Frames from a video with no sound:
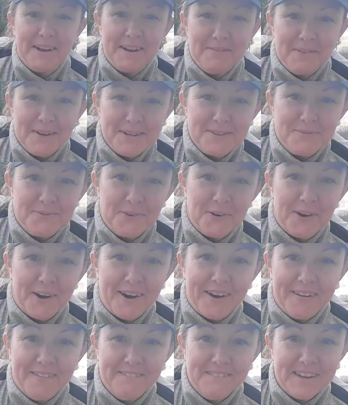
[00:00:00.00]
Anybody, phase
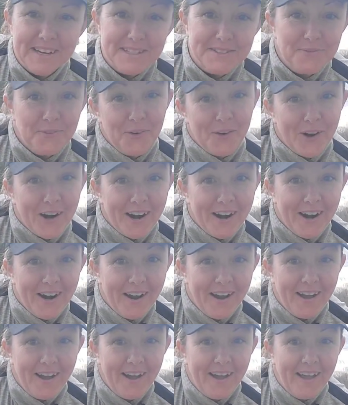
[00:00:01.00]
4. Phase 4.
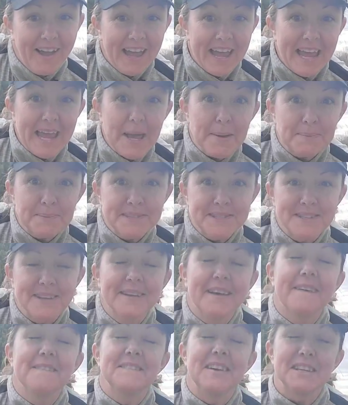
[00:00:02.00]

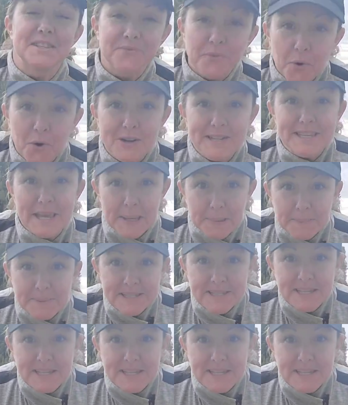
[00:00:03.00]
Hips. Phase 4 is